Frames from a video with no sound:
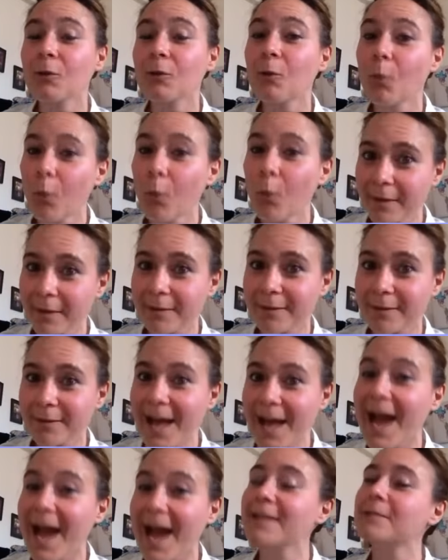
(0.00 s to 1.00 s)
will
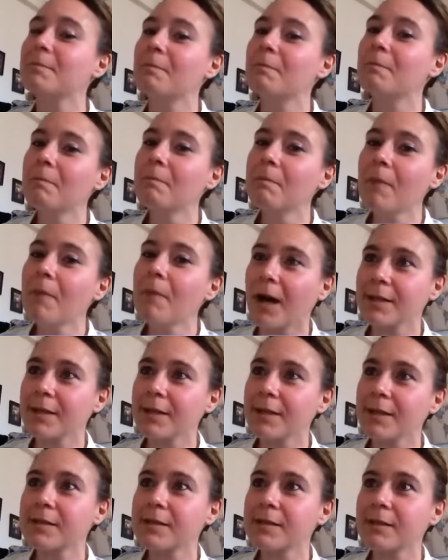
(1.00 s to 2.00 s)
and
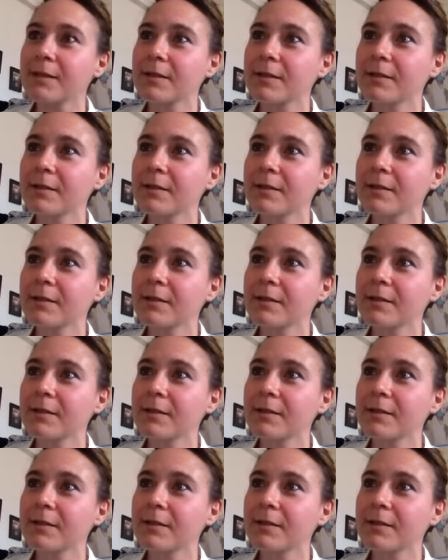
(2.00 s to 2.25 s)
must